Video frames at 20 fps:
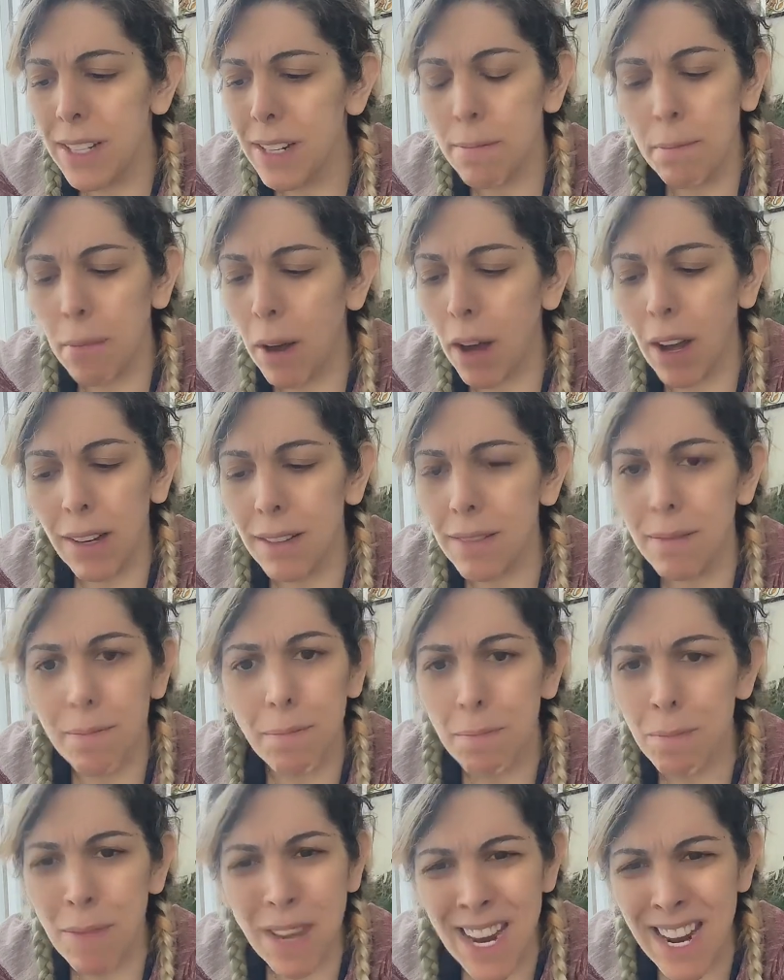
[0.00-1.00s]
What did
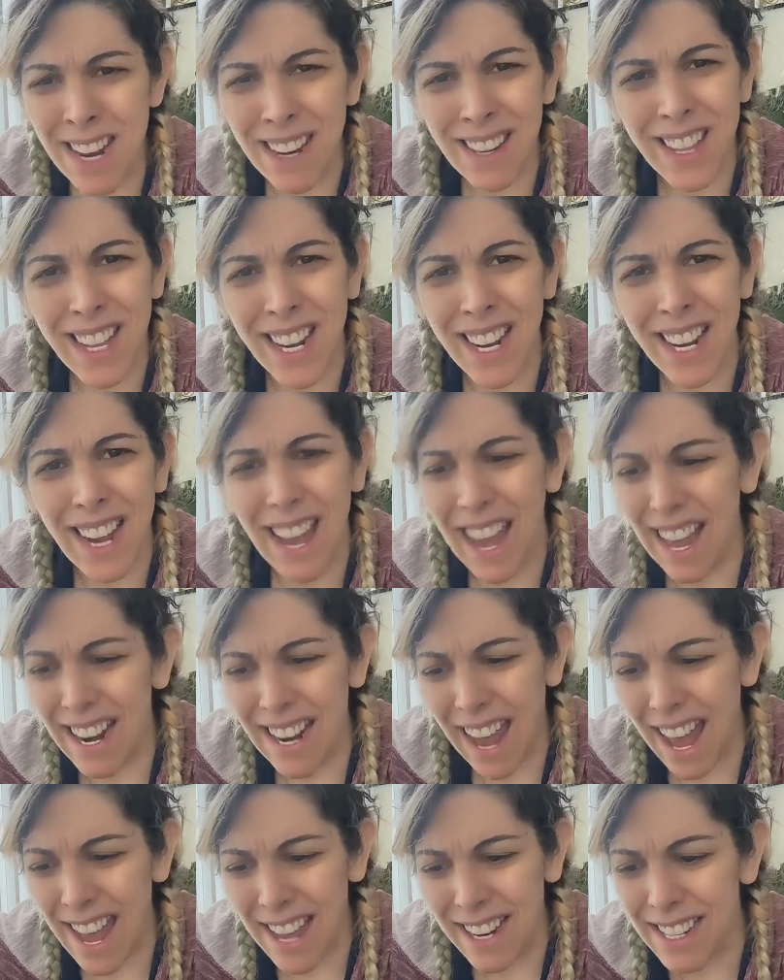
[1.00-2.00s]
Maud mean that
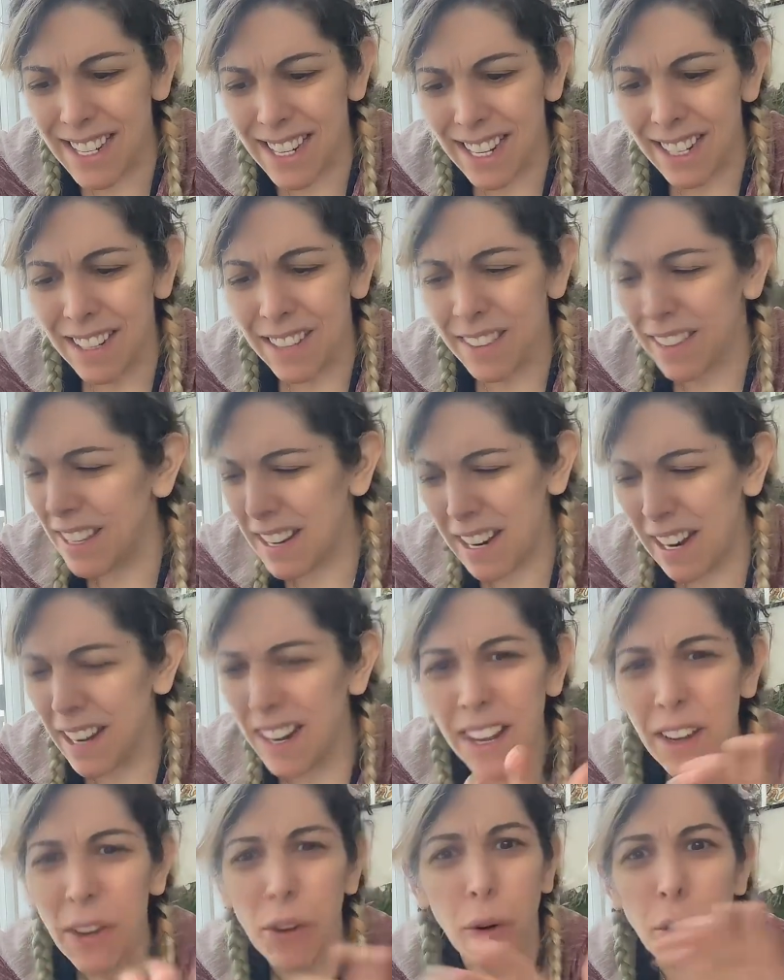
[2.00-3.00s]
it had ended?
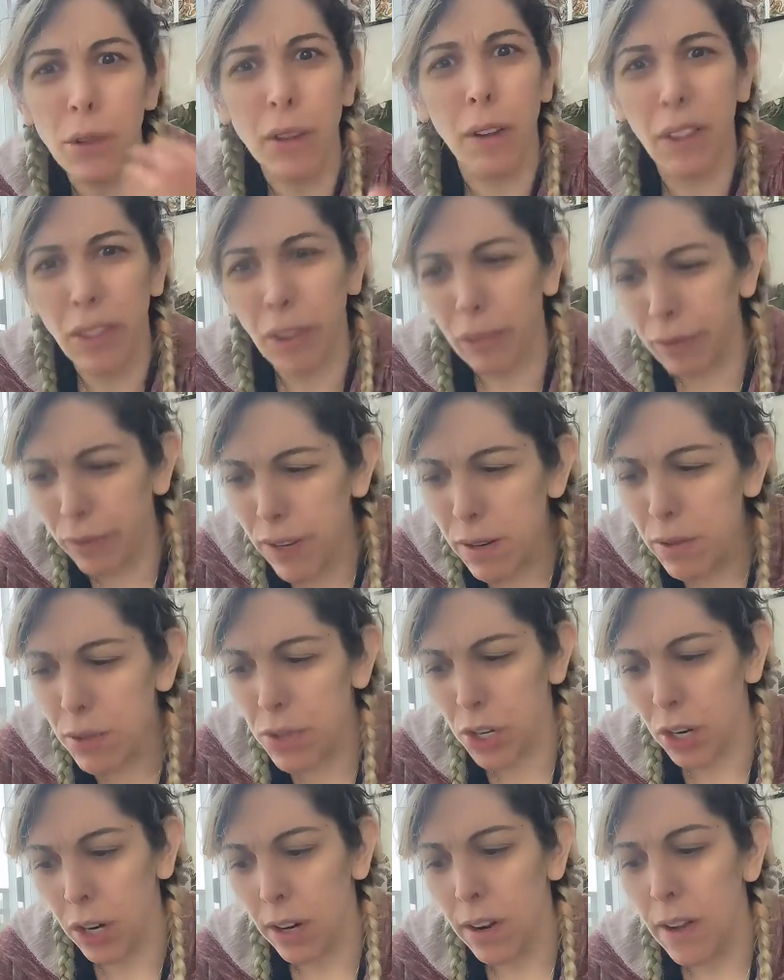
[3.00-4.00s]
The knitting or the, the
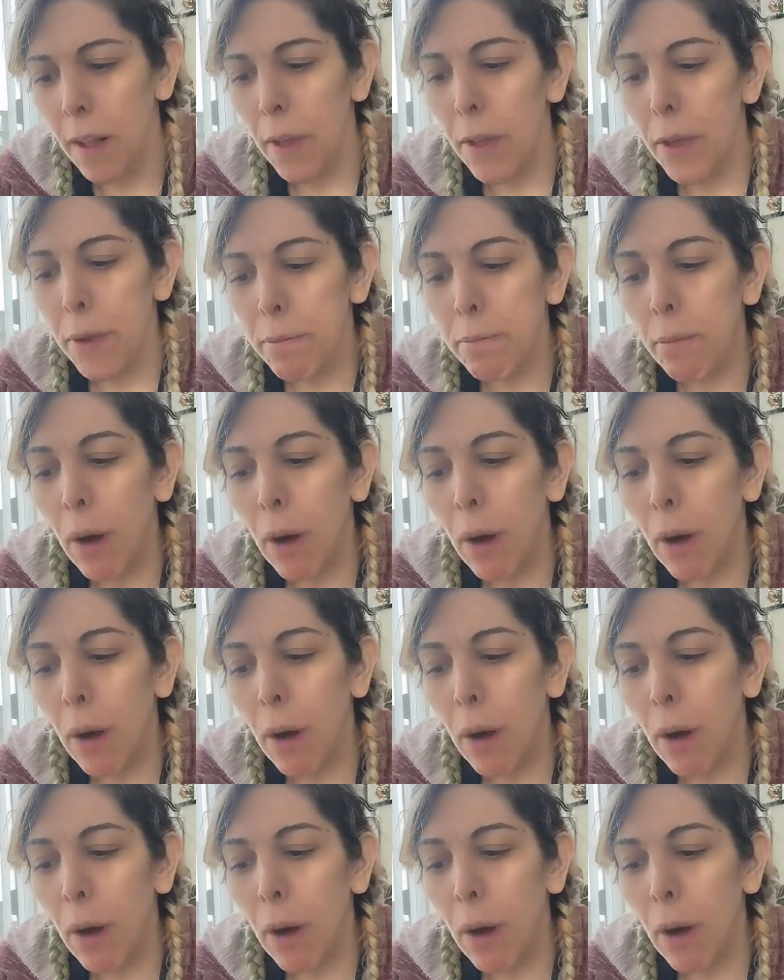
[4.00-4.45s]
future?